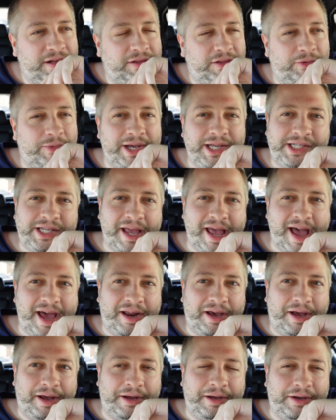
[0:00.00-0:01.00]

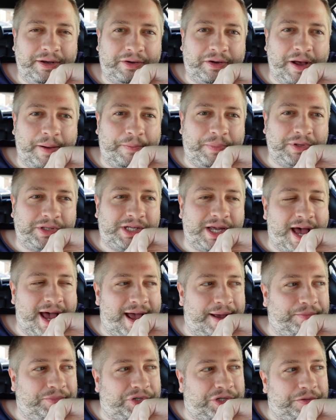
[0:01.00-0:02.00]
Louisiana a couple
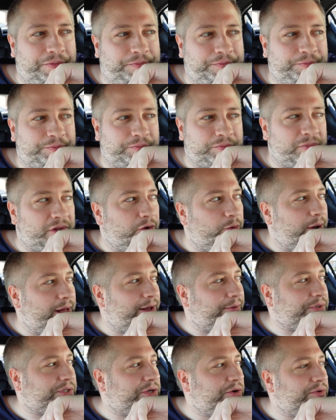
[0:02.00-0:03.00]
times. While I
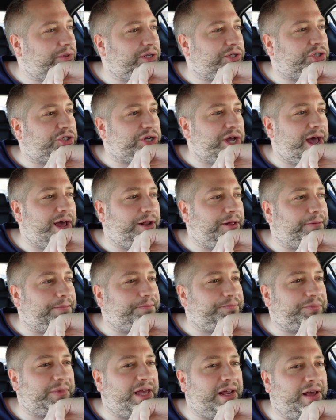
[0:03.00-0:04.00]
was doing this channel,
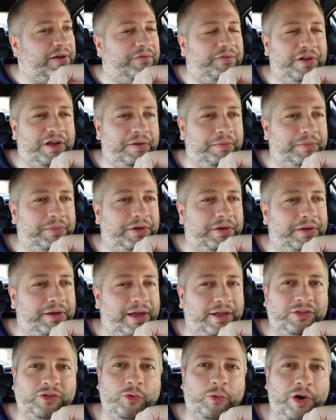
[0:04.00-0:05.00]
and I filmed
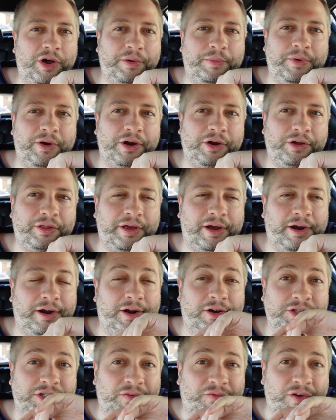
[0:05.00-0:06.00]
at the Whataburger
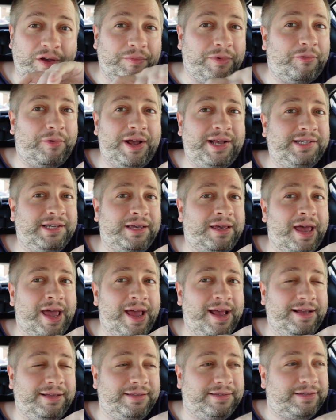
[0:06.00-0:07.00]
there. I also filmed at Raising
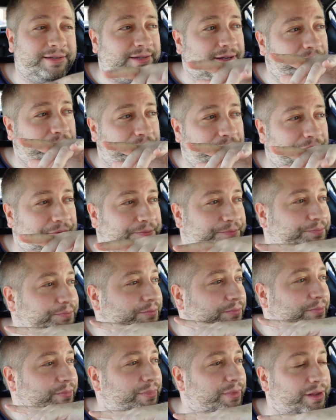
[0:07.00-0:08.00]
Canes, so
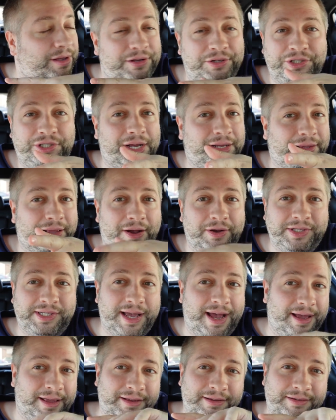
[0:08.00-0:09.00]
you can check those
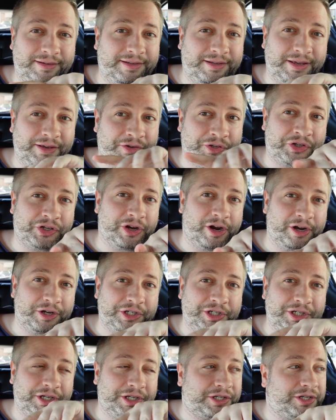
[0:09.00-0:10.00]
out. You, you
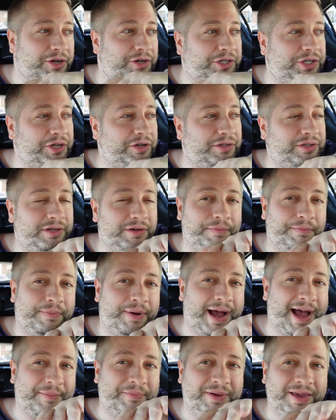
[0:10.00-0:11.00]
search, you search YouTube,
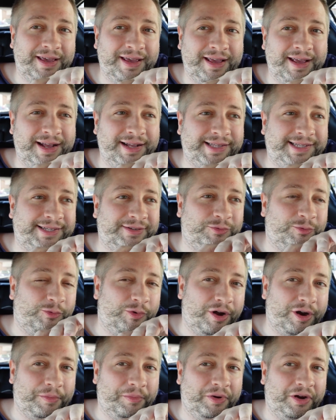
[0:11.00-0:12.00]
Papi Eats,
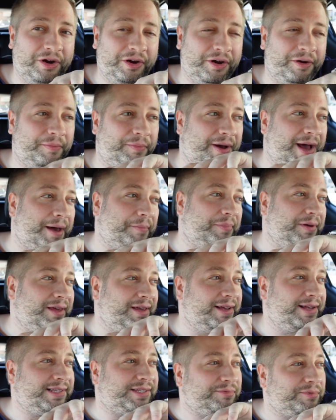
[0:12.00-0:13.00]
Whataburger, Papi
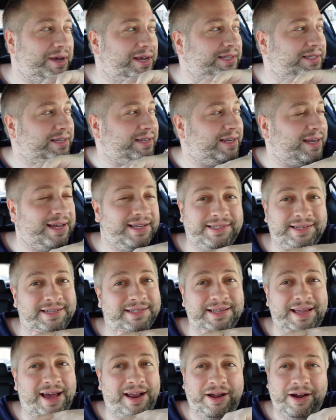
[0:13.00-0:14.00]
Eats, Raising Canes.
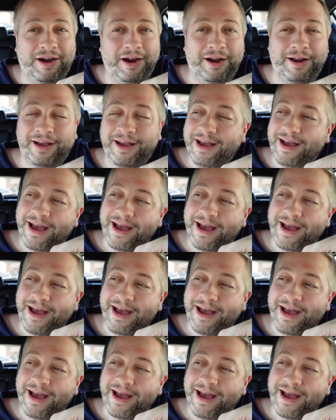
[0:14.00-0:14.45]
It's not hard.